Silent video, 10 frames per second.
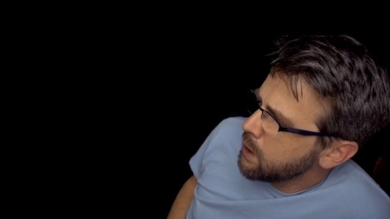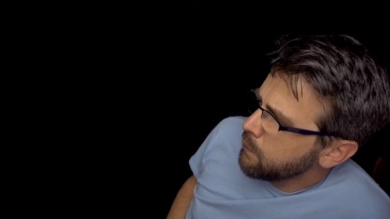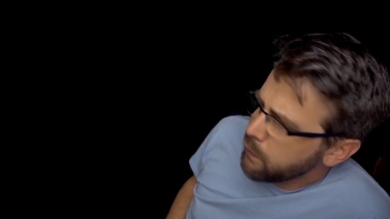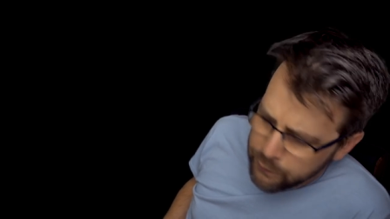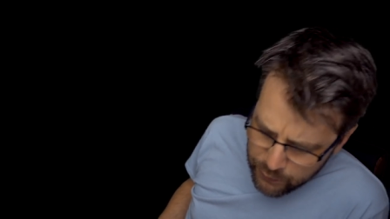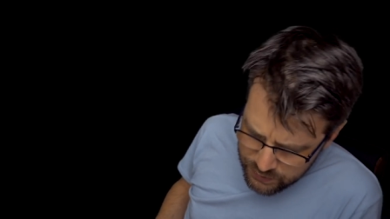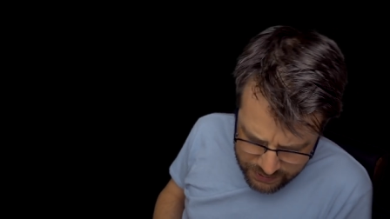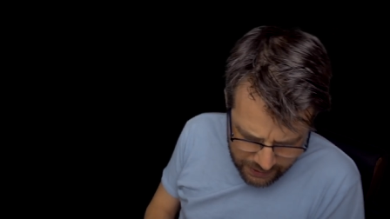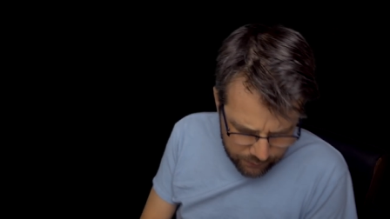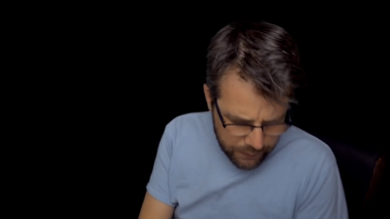For the first
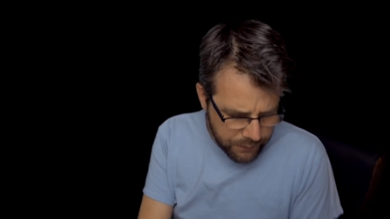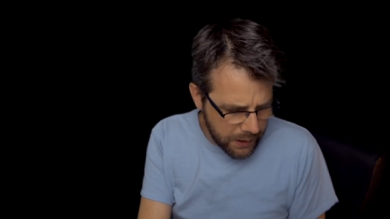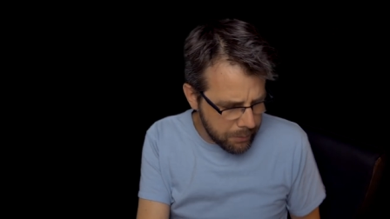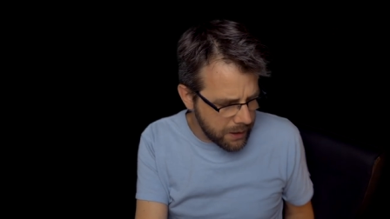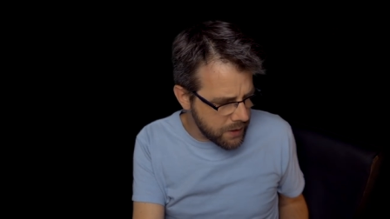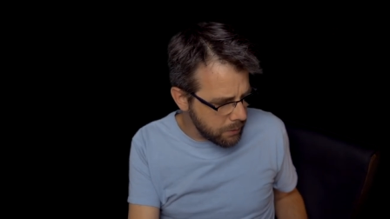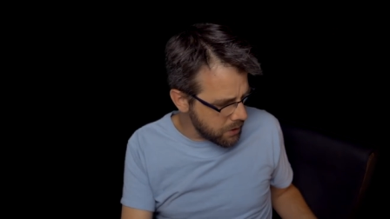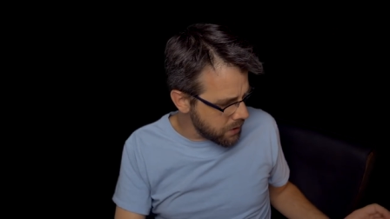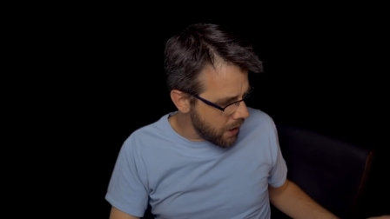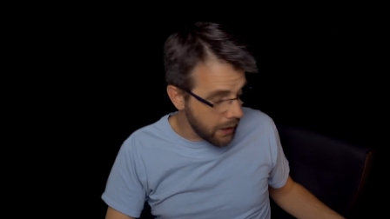10, 15 minutes, he was
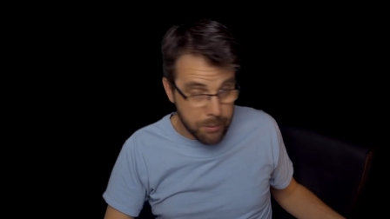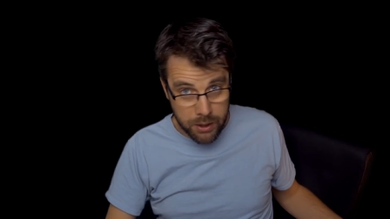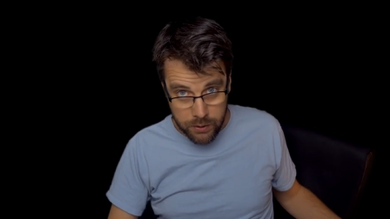just talking about